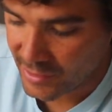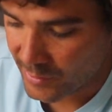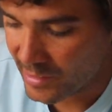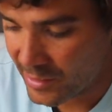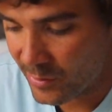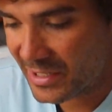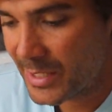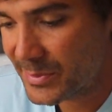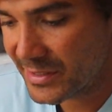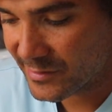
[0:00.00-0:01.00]
grail, what
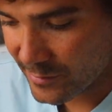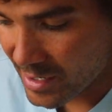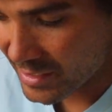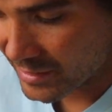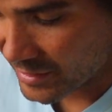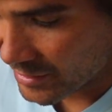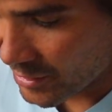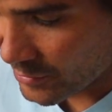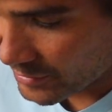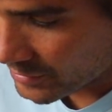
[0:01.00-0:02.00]
keeps us running and
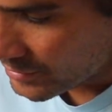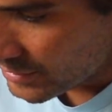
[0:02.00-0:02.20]
going.